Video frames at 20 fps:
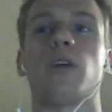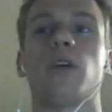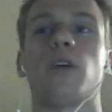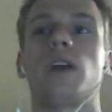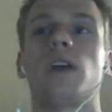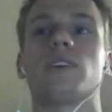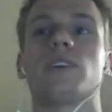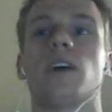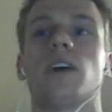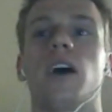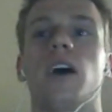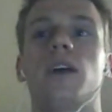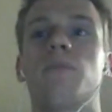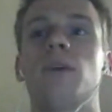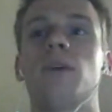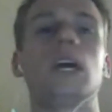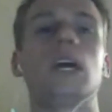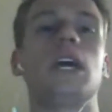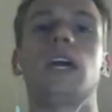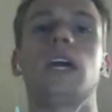at the right
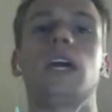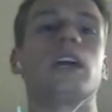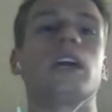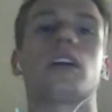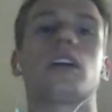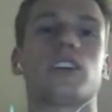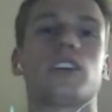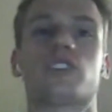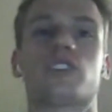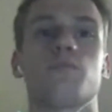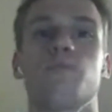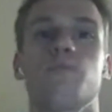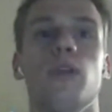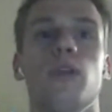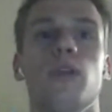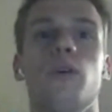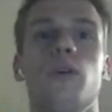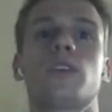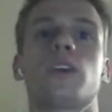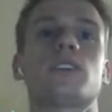time, it can
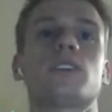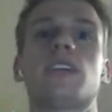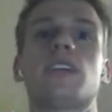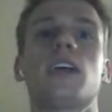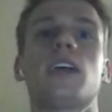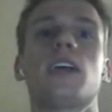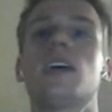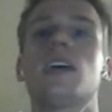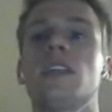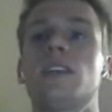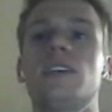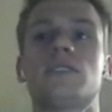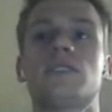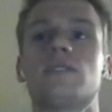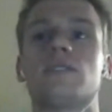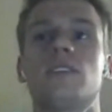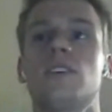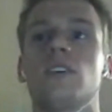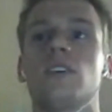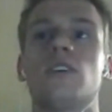explode. Because like
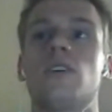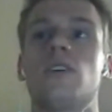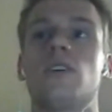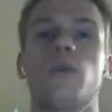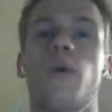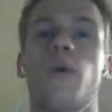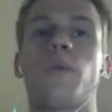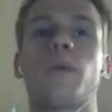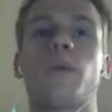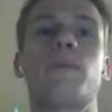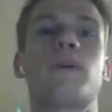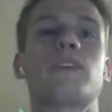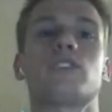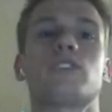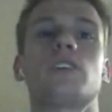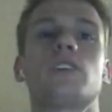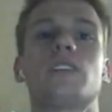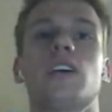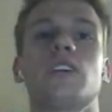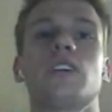this, we
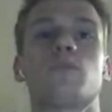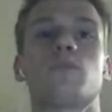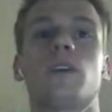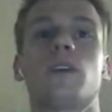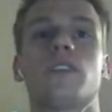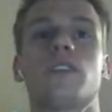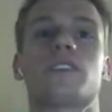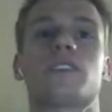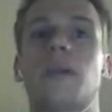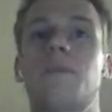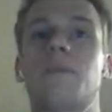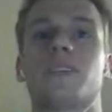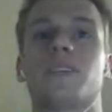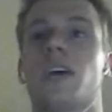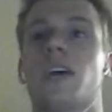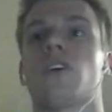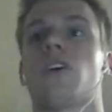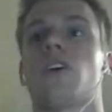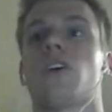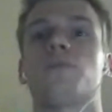mentioned it last week. This game is
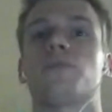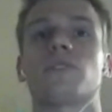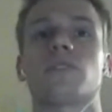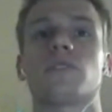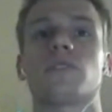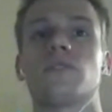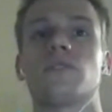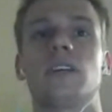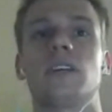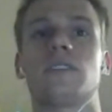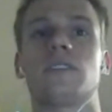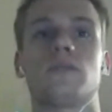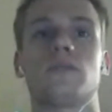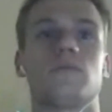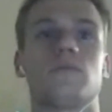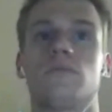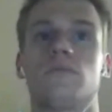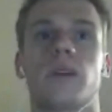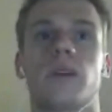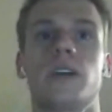Helicopter. It's
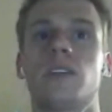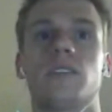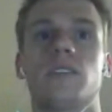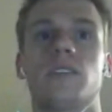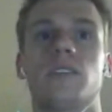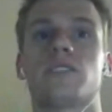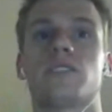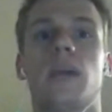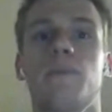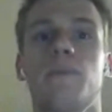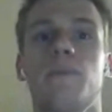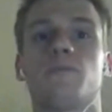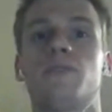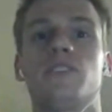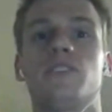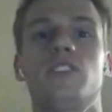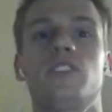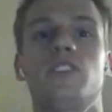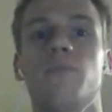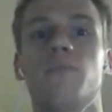right. This game has been
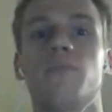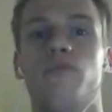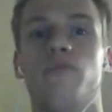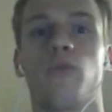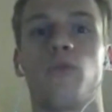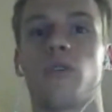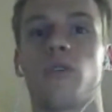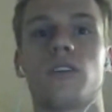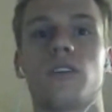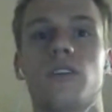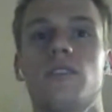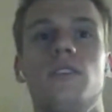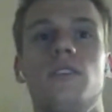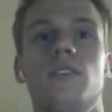done before.